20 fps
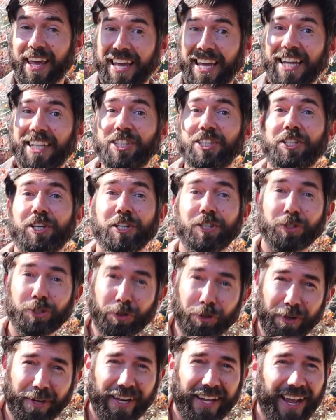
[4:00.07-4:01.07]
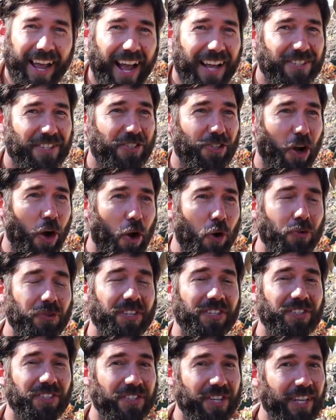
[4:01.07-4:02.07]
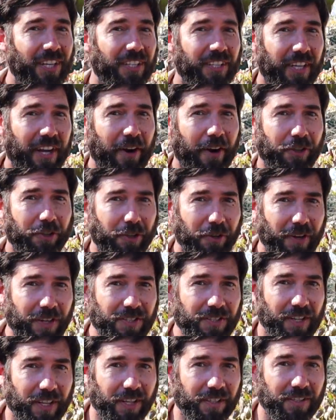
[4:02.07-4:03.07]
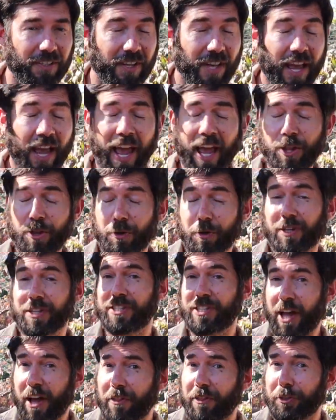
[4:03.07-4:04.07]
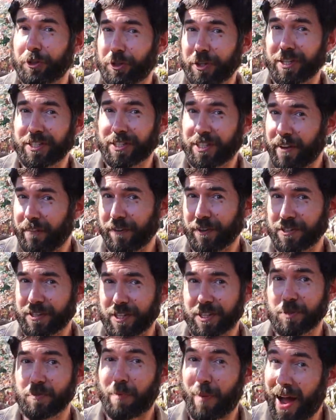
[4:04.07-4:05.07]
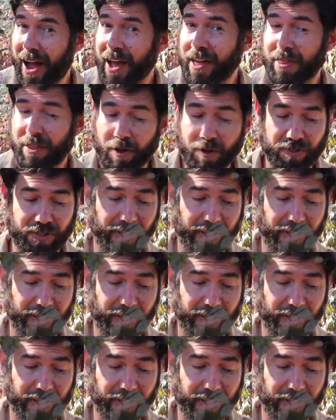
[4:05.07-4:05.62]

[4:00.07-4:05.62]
Each tree has its own distinct characteristics, and you can tell the tree's differences by those